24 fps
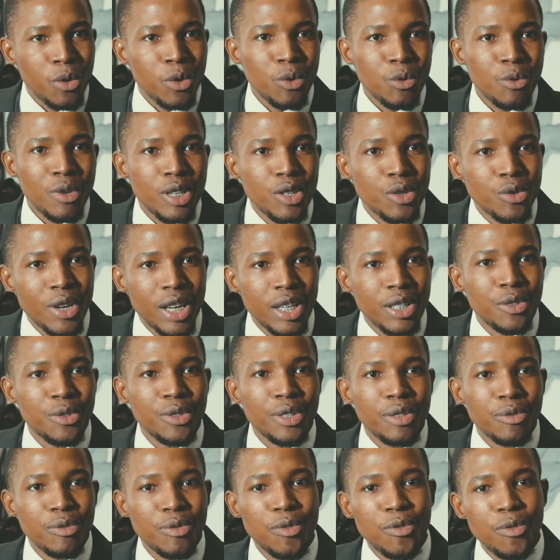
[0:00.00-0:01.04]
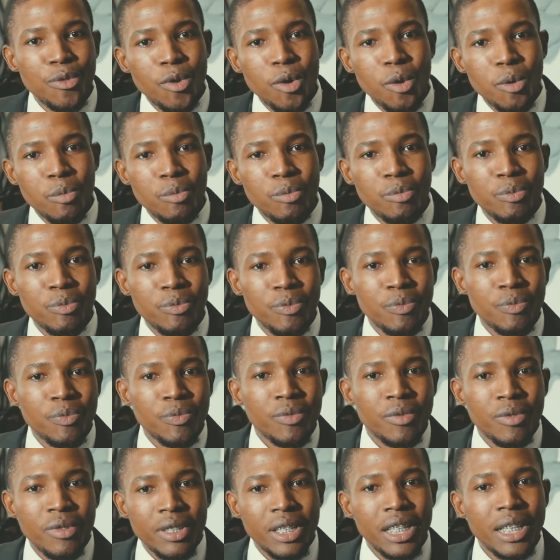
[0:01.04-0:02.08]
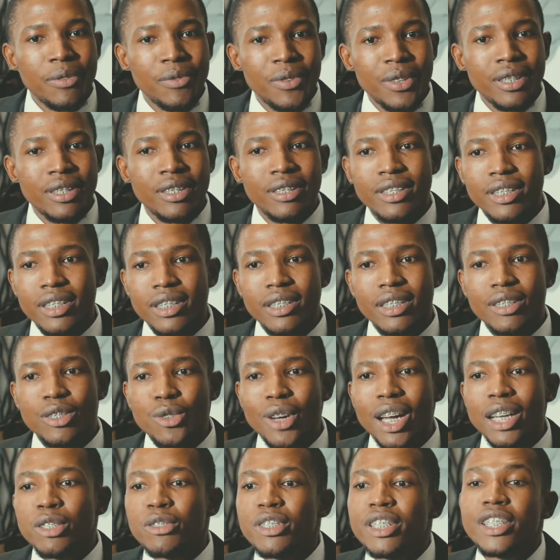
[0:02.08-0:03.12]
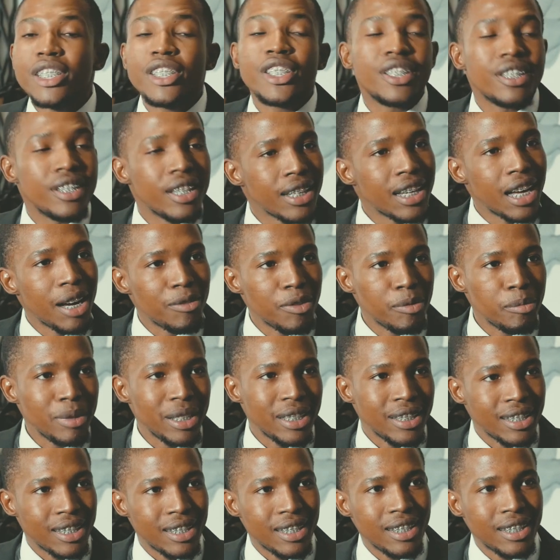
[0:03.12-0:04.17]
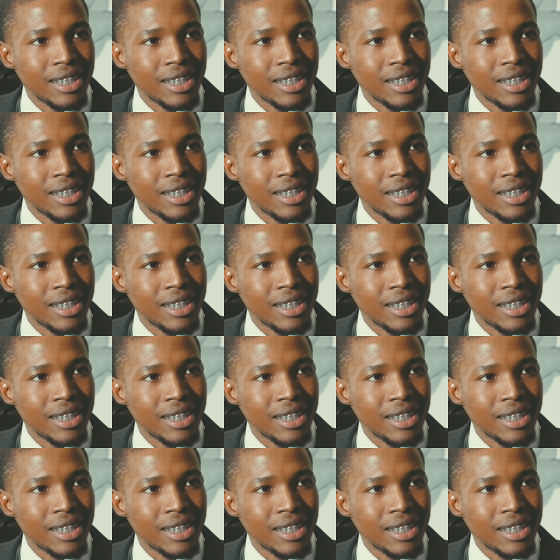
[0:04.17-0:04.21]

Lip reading: We are trying to inform, even try to teach the government